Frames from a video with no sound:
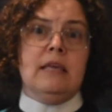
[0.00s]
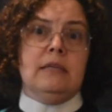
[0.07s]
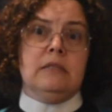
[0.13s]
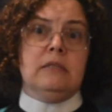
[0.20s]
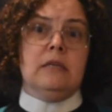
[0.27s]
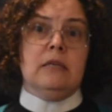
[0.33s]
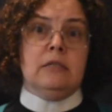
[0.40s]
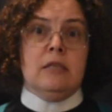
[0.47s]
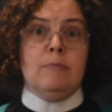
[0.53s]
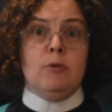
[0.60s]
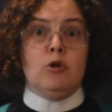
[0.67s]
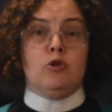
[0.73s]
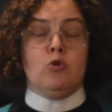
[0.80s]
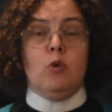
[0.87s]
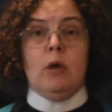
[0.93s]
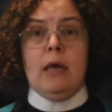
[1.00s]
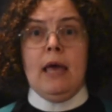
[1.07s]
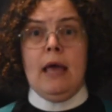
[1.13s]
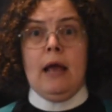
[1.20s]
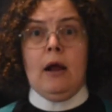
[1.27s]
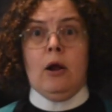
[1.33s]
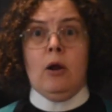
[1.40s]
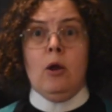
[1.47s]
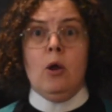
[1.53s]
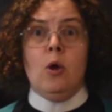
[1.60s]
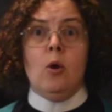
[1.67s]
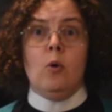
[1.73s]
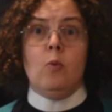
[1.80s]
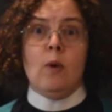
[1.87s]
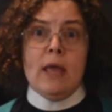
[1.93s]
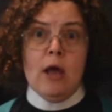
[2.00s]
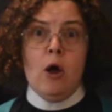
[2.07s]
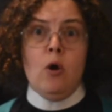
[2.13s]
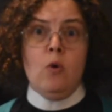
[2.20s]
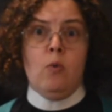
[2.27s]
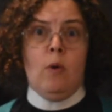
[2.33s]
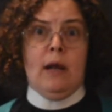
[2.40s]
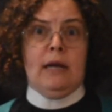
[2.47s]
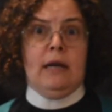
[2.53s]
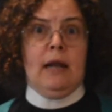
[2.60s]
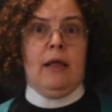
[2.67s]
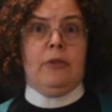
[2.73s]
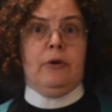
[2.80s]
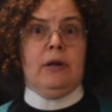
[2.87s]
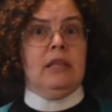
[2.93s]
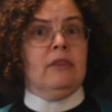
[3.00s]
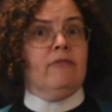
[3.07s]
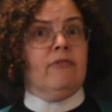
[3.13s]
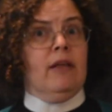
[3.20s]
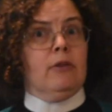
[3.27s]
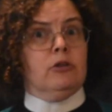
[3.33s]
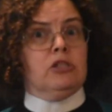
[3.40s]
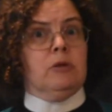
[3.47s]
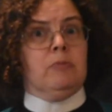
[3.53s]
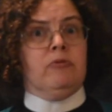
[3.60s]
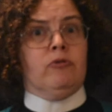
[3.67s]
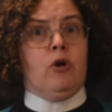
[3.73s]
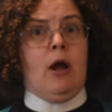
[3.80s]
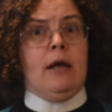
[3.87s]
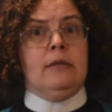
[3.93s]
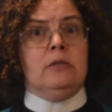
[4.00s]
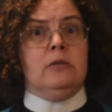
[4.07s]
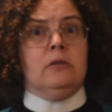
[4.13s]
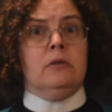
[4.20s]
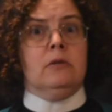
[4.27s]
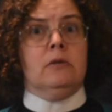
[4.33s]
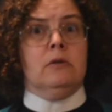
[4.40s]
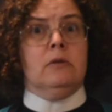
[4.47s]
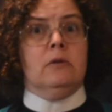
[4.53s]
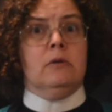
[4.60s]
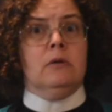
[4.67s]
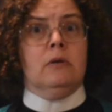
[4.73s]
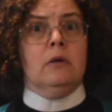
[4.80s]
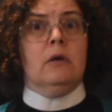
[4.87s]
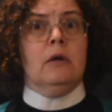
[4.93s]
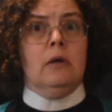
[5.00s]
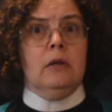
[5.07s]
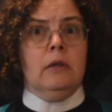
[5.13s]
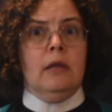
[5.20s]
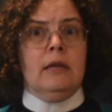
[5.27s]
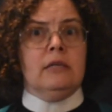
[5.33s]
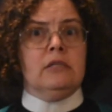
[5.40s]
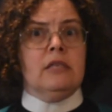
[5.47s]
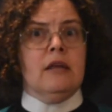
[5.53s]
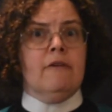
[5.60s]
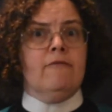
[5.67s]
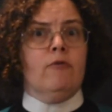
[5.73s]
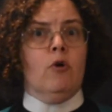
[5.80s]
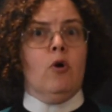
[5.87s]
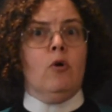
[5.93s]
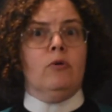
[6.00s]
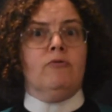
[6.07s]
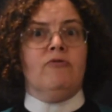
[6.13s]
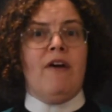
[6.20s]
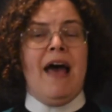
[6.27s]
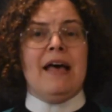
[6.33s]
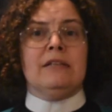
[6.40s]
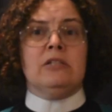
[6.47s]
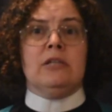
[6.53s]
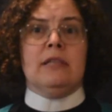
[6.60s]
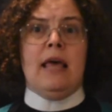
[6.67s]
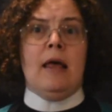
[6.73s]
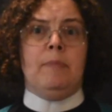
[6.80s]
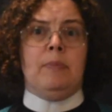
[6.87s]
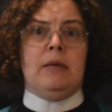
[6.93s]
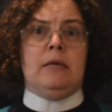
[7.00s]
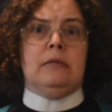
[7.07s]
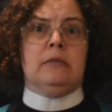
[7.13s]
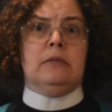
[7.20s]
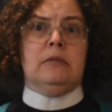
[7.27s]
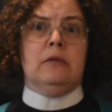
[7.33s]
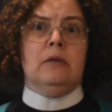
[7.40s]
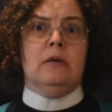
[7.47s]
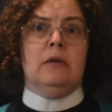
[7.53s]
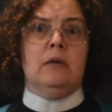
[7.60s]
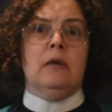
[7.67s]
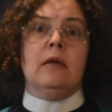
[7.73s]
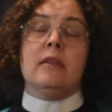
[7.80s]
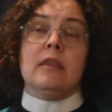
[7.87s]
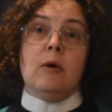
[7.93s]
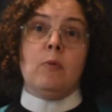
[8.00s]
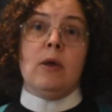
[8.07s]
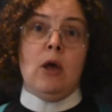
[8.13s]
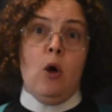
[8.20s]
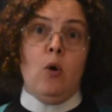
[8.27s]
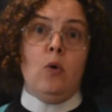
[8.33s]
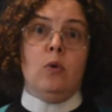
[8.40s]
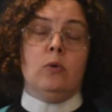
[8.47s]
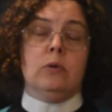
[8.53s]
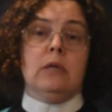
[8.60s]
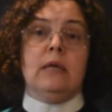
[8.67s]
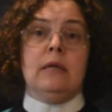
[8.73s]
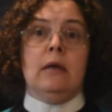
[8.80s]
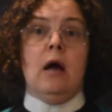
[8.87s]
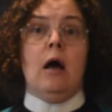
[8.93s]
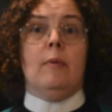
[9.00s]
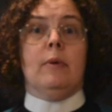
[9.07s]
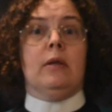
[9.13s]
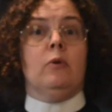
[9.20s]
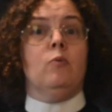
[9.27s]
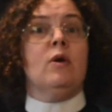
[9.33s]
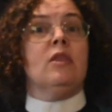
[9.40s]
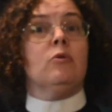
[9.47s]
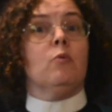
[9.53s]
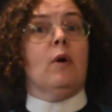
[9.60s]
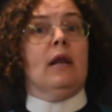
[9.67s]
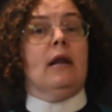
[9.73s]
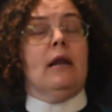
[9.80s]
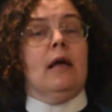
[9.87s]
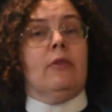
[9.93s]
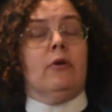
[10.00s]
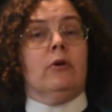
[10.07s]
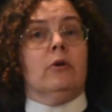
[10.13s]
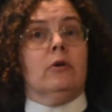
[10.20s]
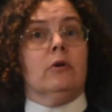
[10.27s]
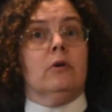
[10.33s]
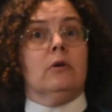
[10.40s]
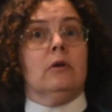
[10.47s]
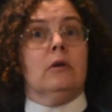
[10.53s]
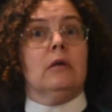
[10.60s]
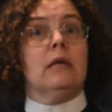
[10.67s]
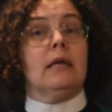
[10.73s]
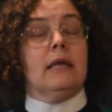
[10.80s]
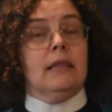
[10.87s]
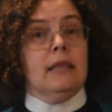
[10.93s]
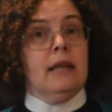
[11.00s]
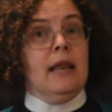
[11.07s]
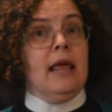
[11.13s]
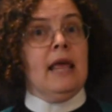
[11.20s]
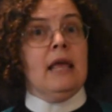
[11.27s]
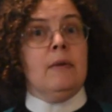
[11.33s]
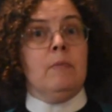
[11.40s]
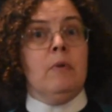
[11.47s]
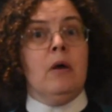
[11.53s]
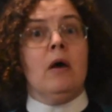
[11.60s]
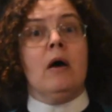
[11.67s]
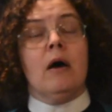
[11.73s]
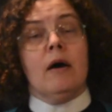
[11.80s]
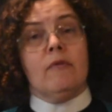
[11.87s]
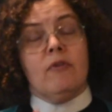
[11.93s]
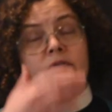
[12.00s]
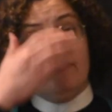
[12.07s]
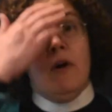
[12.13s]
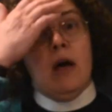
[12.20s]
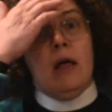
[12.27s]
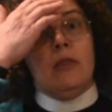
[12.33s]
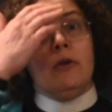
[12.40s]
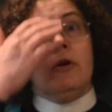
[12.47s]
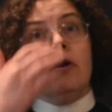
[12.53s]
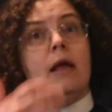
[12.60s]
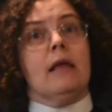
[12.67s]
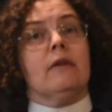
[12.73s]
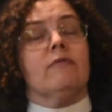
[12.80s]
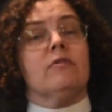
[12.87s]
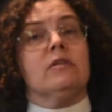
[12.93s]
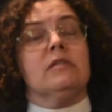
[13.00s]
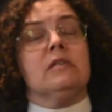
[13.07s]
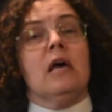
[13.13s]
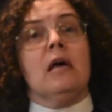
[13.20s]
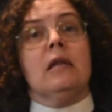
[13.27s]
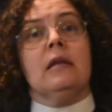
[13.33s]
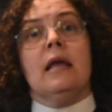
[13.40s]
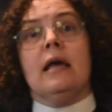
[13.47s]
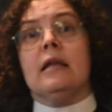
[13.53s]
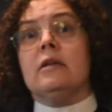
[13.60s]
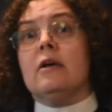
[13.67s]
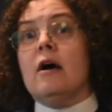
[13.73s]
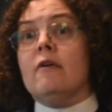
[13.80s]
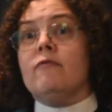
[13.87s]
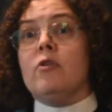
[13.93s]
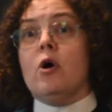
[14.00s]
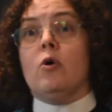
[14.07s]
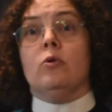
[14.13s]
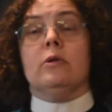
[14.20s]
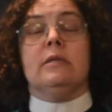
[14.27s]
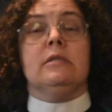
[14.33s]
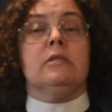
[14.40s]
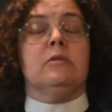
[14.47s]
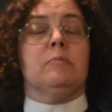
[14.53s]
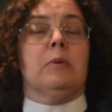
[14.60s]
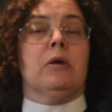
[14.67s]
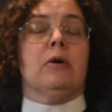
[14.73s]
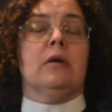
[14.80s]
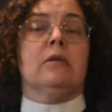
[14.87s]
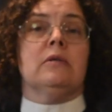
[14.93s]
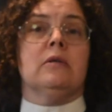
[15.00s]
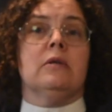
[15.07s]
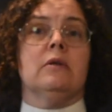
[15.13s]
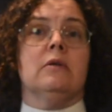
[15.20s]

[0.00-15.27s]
This is the mutual care we owe one another in the fellowship of Christ. Let us therefore hold fast to that peace that we hold in common with one another. In the name of the Father, and of the Son, and of the Holy Spirit.